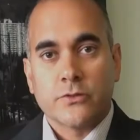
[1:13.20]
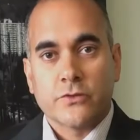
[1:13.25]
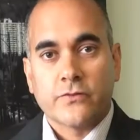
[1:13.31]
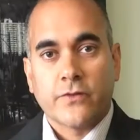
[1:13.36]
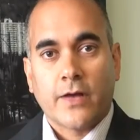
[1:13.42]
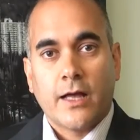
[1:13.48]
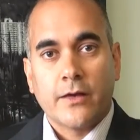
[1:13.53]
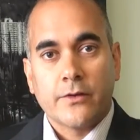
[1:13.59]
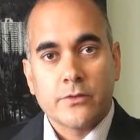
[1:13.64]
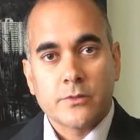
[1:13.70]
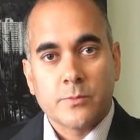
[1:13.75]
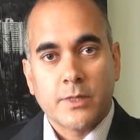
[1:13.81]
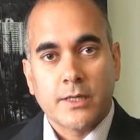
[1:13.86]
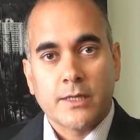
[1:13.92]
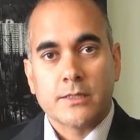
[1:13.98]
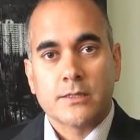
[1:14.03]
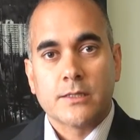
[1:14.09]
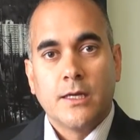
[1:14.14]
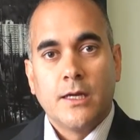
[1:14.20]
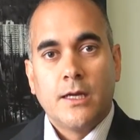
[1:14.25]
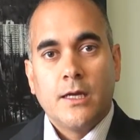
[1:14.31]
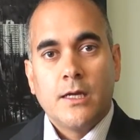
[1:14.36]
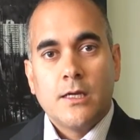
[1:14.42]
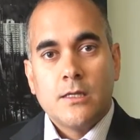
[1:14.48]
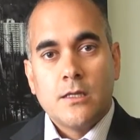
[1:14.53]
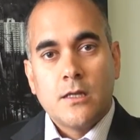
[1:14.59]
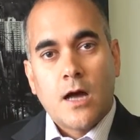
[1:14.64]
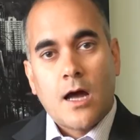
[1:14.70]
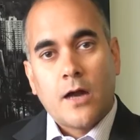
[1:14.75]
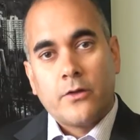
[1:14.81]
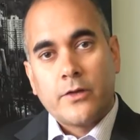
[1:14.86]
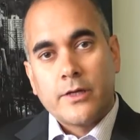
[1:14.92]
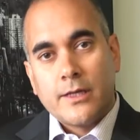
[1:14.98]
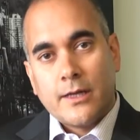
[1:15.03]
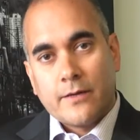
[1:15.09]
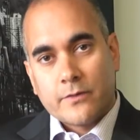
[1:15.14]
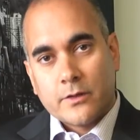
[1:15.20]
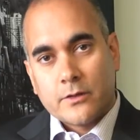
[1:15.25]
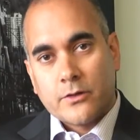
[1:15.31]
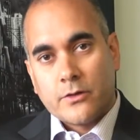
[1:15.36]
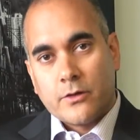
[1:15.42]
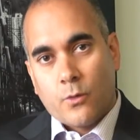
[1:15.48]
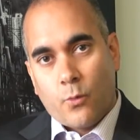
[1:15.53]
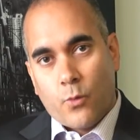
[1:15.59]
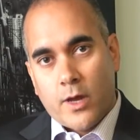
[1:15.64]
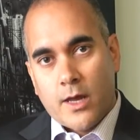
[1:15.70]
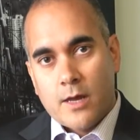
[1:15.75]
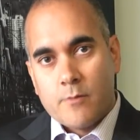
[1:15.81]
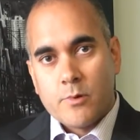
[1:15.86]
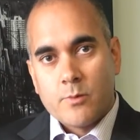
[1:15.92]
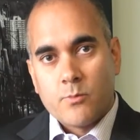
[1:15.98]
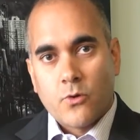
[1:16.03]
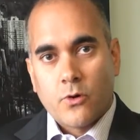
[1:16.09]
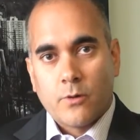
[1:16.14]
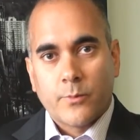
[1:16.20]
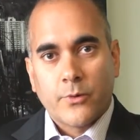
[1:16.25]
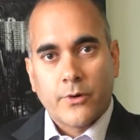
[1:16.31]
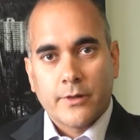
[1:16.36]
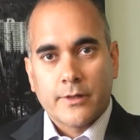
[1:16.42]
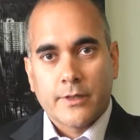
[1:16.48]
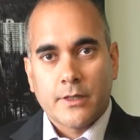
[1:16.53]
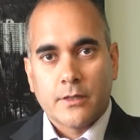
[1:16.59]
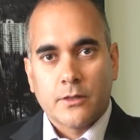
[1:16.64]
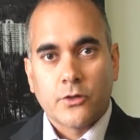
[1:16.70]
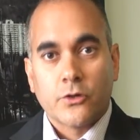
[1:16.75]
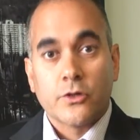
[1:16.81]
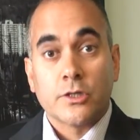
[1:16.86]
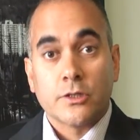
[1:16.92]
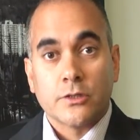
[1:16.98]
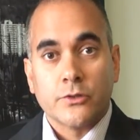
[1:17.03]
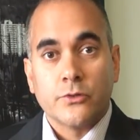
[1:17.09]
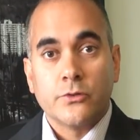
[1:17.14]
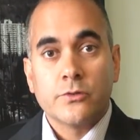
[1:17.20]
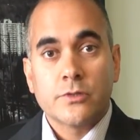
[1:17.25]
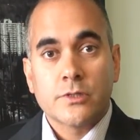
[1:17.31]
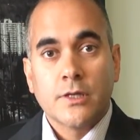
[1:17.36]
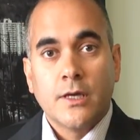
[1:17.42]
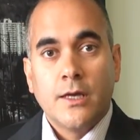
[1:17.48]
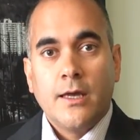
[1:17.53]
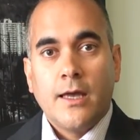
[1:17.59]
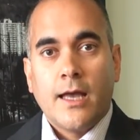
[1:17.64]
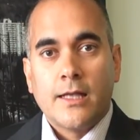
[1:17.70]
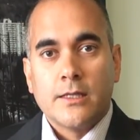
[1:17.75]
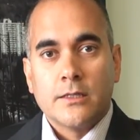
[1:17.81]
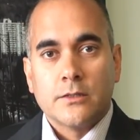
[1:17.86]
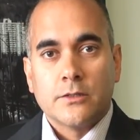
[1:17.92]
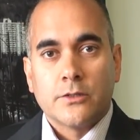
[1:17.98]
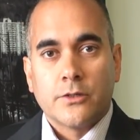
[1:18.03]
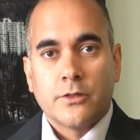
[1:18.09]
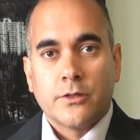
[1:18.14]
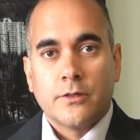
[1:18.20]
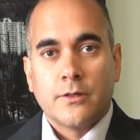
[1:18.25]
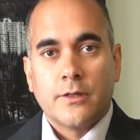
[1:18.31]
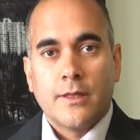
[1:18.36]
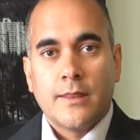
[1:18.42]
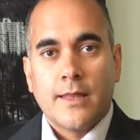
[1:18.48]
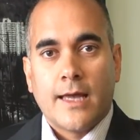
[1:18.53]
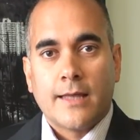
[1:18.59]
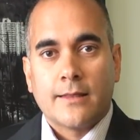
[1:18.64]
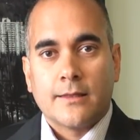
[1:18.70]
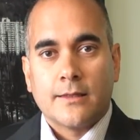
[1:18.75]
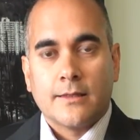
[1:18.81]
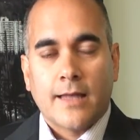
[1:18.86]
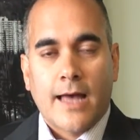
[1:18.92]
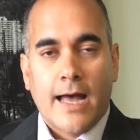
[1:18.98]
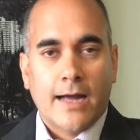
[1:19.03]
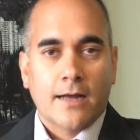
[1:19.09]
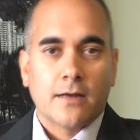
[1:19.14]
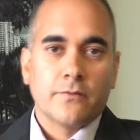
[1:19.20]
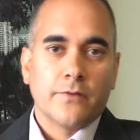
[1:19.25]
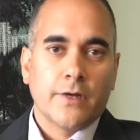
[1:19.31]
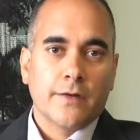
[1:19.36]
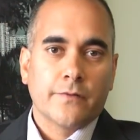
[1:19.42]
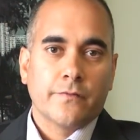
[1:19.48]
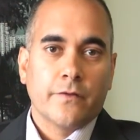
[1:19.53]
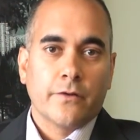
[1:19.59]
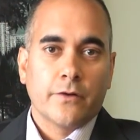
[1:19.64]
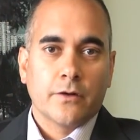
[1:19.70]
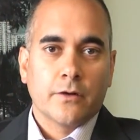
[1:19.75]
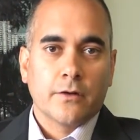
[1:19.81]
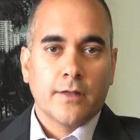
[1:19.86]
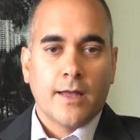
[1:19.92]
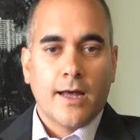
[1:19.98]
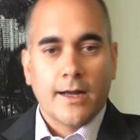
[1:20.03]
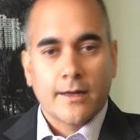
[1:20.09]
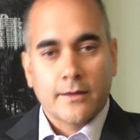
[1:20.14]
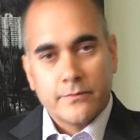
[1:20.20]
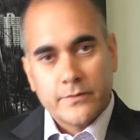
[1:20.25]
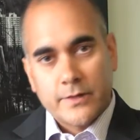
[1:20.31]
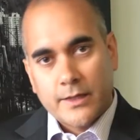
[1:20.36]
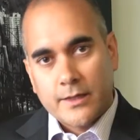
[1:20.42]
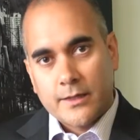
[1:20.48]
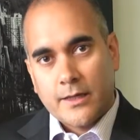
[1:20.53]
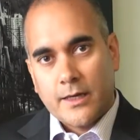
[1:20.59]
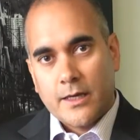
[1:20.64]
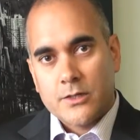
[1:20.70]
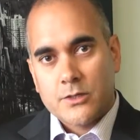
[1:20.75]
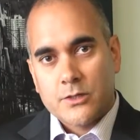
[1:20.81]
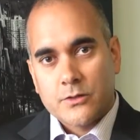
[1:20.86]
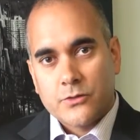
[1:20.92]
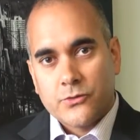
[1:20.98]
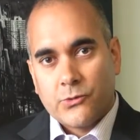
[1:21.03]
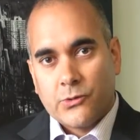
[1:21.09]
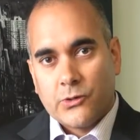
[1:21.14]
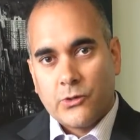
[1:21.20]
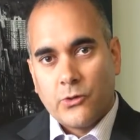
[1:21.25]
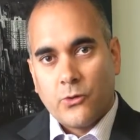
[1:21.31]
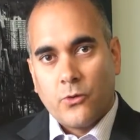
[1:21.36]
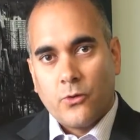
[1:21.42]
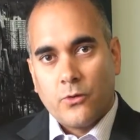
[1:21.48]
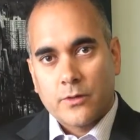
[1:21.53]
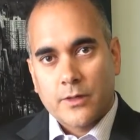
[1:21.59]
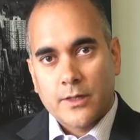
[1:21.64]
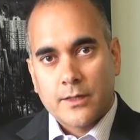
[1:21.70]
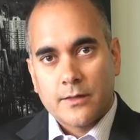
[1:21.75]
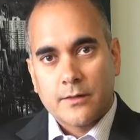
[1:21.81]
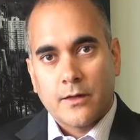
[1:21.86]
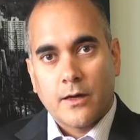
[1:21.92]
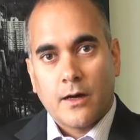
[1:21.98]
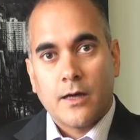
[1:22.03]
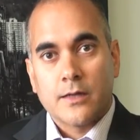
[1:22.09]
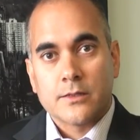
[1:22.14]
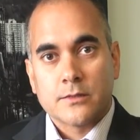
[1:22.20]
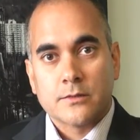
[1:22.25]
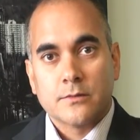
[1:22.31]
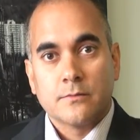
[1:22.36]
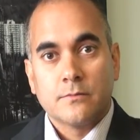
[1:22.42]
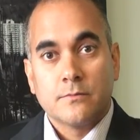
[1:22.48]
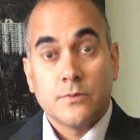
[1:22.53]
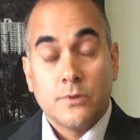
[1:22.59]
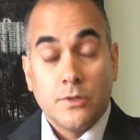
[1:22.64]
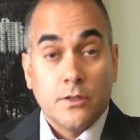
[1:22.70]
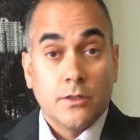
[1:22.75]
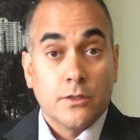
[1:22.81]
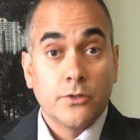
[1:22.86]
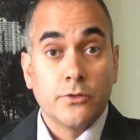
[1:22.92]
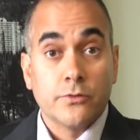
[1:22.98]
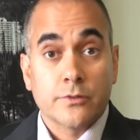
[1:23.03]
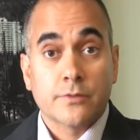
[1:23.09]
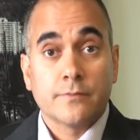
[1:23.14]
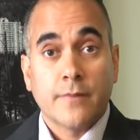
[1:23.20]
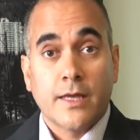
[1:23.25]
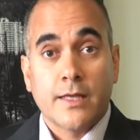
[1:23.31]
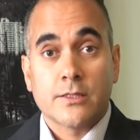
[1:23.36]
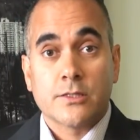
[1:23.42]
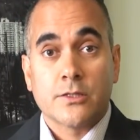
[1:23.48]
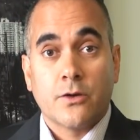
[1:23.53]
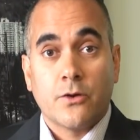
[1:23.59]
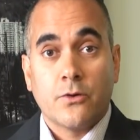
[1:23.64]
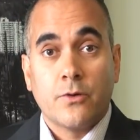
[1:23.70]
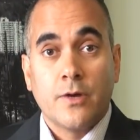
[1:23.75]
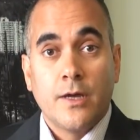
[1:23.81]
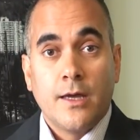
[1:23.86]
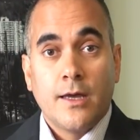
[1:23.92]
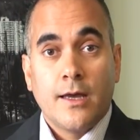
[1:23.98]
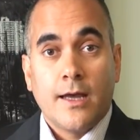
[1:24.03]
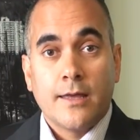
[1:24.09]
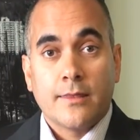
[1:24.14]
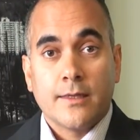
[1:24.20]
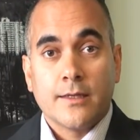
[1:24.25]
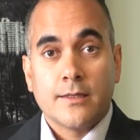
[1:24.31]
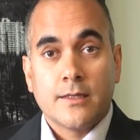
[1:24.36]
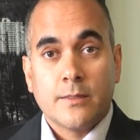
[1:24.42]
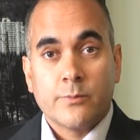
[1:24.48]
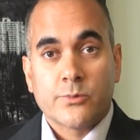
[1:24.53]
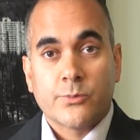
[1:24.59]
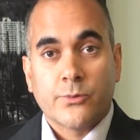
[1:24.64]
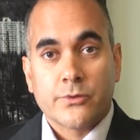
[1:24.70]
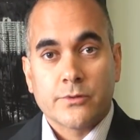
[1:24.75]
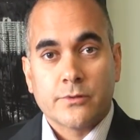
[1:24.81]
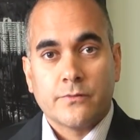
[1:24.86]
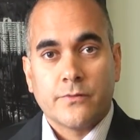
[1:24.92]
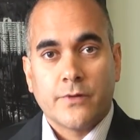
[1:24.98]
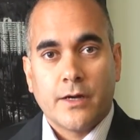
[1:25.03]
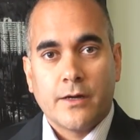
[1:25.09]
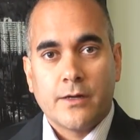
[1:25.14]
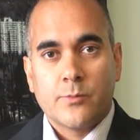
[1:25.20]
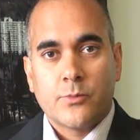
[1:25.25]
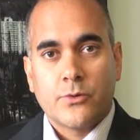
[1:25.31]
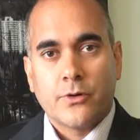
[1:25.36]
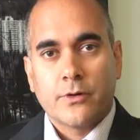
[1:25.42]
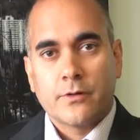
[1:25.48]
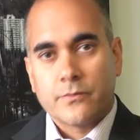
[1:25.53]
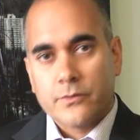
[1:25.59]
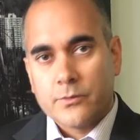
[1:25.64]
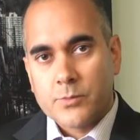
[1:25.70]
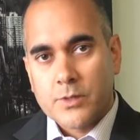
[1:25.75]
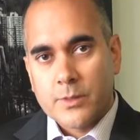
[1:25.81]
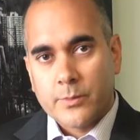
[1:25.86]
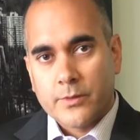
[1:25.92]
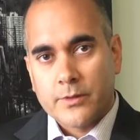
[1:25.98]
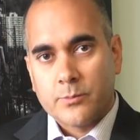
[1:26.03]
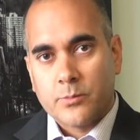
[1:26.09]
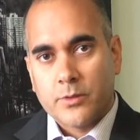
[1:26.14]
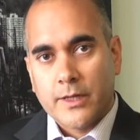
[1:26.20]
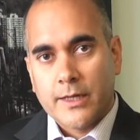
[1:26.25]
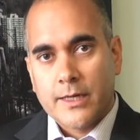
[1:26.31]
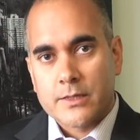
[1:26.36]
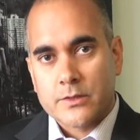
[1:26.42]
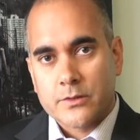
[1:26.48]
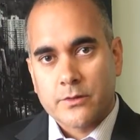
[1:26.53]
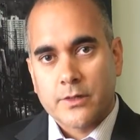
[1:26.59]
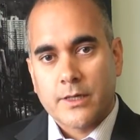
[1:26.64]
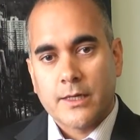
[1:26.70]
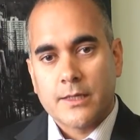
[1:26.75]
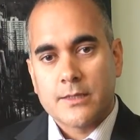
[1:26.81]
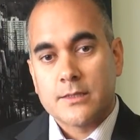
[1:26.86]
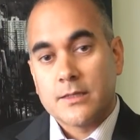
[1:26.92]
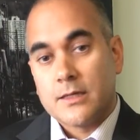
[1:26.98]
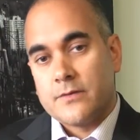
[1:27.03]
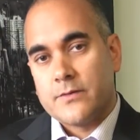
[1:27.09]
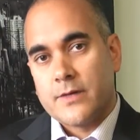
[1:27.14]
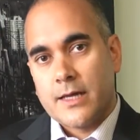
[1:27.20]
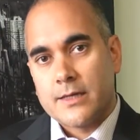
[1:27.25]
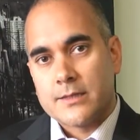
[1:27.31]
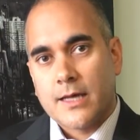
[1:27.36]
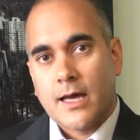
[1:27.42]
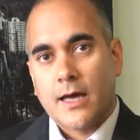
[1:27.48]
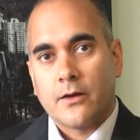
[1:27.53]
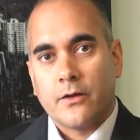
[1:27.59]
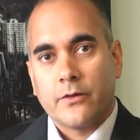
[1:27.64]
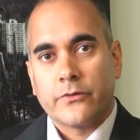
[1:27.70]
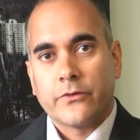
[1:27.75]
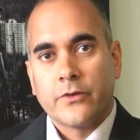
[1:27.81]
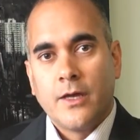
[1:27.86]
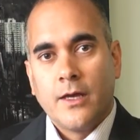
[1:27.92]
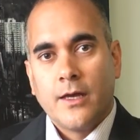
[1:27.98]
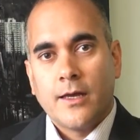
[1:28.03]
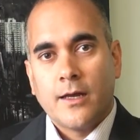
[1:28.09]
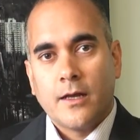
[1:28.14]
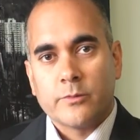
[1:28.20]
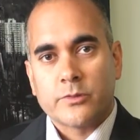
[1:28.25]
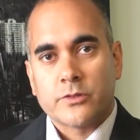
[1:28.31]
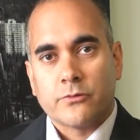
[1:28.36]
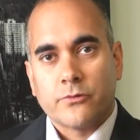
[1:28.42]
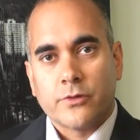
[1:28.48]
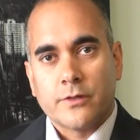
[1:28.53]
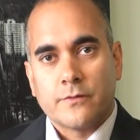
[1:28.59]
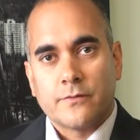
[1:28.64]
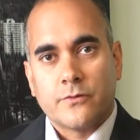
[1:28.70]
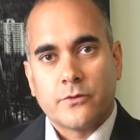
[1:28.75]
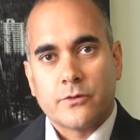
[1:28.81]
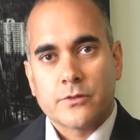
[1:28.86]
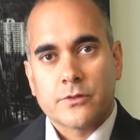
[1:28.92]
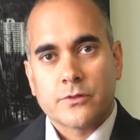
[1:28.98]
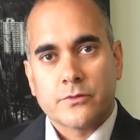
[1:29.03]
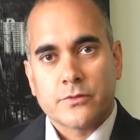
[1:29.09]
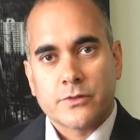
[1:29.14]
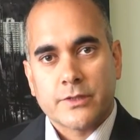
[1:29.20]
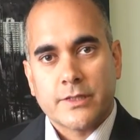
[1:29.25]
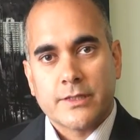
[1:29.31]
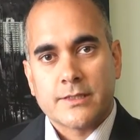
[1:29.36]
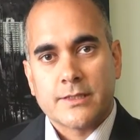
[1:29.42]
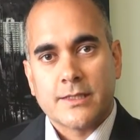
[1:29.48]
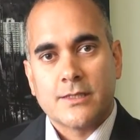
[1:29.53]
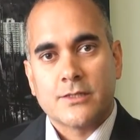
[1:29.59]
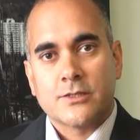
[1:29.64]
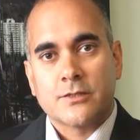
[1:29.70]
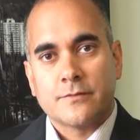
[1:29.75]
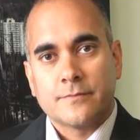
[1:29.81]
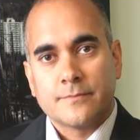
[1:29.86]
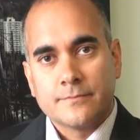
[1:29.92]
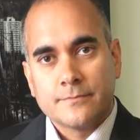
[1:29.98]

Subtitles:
those values, because not only do you have to learn to win, but more importantly, you learn to lose, and you learn that the lack of effort or lack of dedication to a goal can cause you to lose. And so I think team sports are very important for people to play as their kids and even as adults. It helps to reinforce socialization.